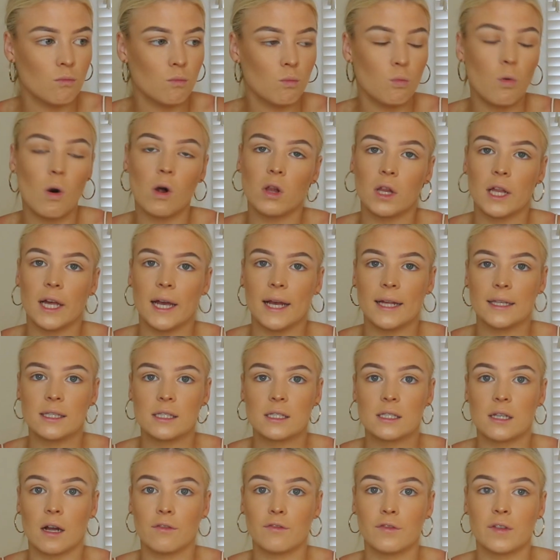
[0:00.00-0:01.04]
wallet and
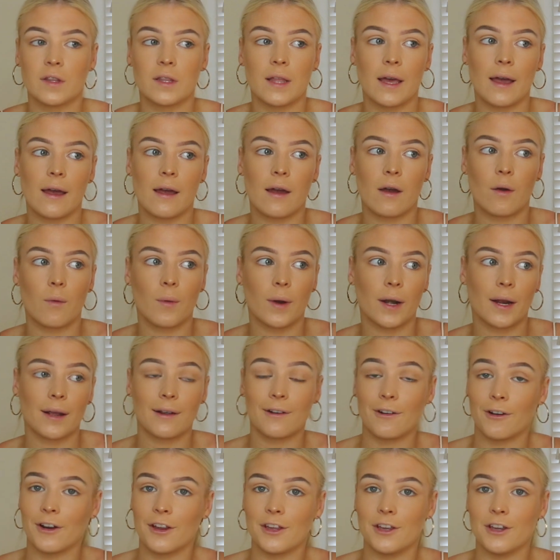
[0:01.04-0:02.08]
stuff in there when i
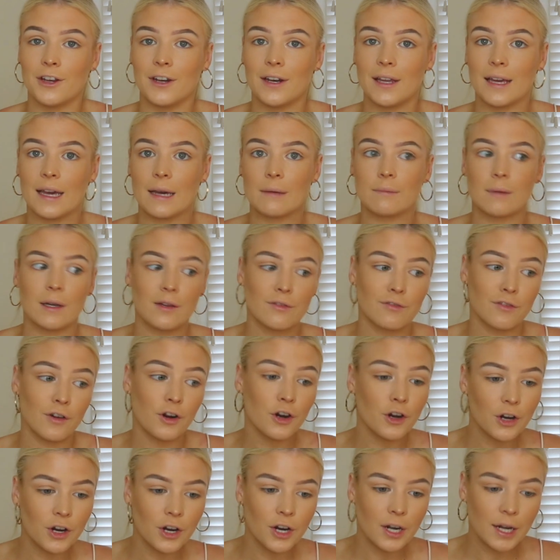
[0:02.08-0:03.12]
go to uni and my
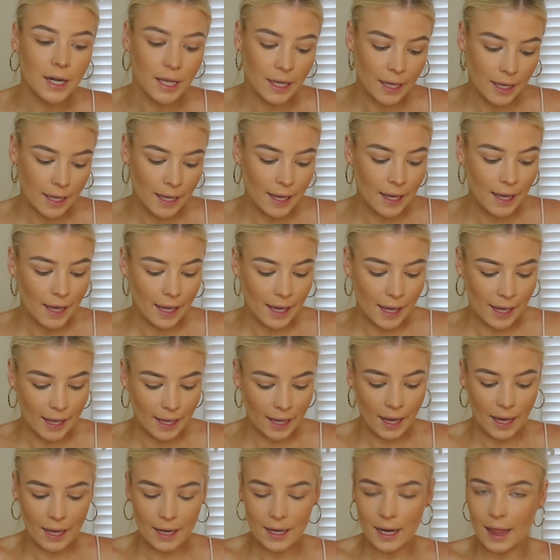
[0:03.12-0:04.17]
phone
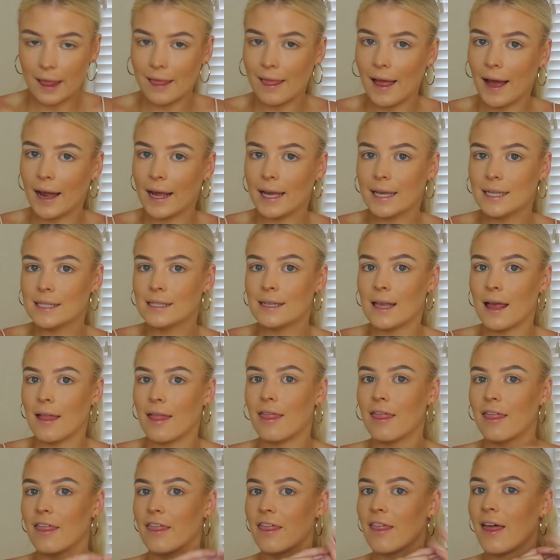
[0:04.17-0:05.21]
and that is
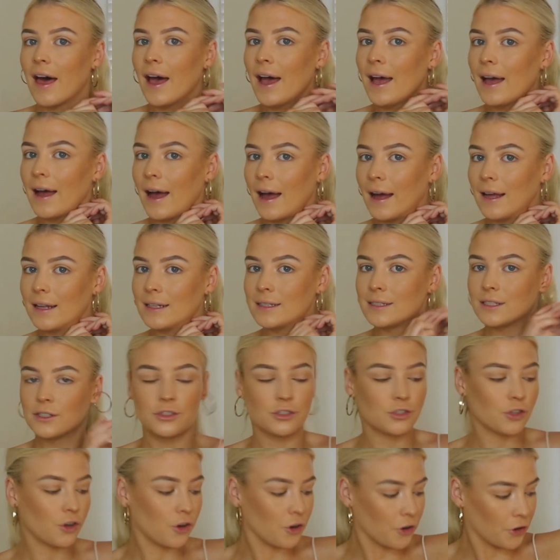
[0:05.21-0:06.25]
that
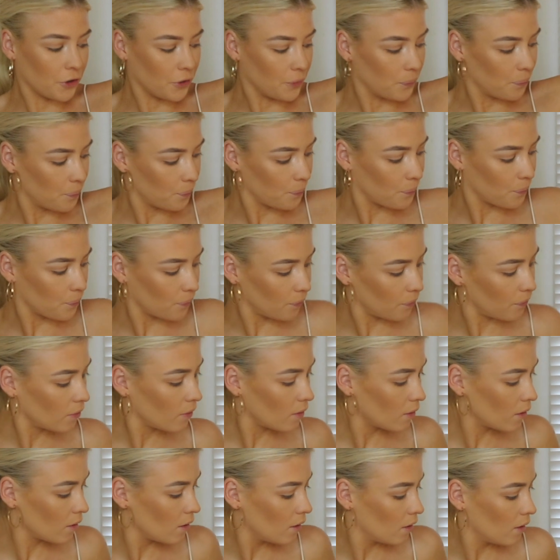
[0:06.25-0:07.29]
so
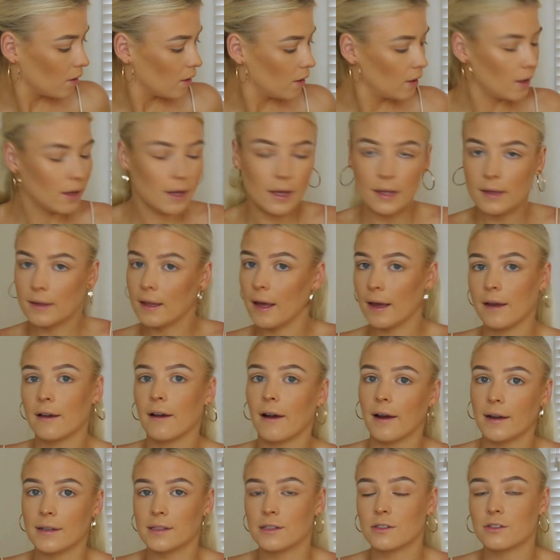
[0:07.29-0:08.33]
there you
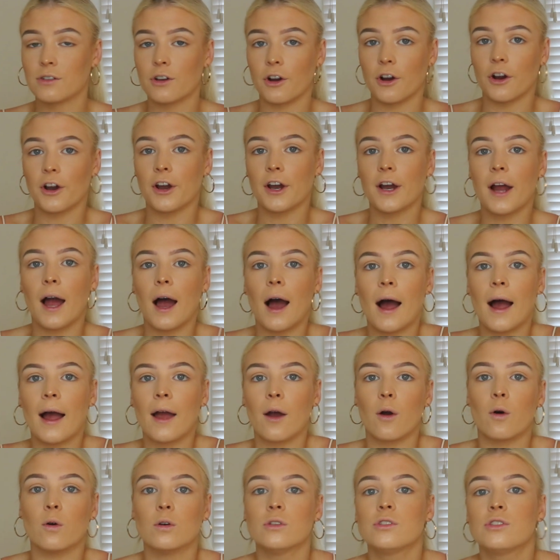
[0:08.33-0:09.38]
guys go
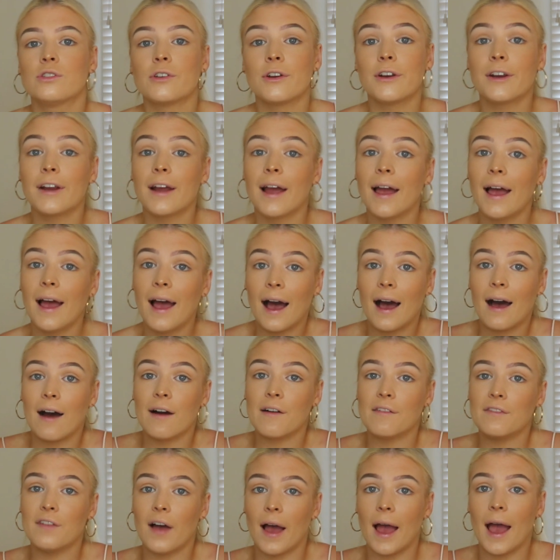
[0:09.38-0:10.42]
i also
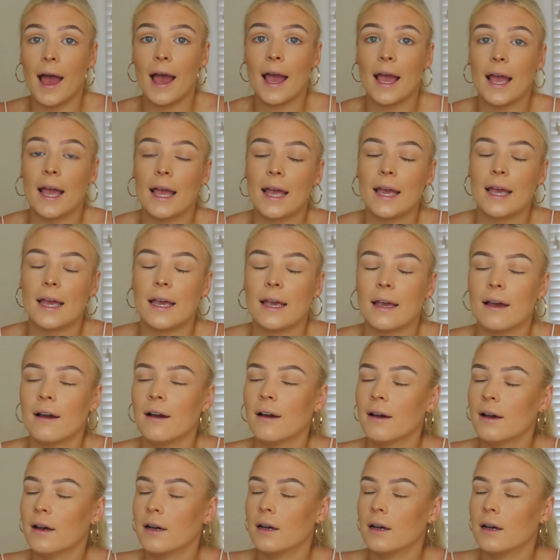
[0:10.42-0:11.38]
have a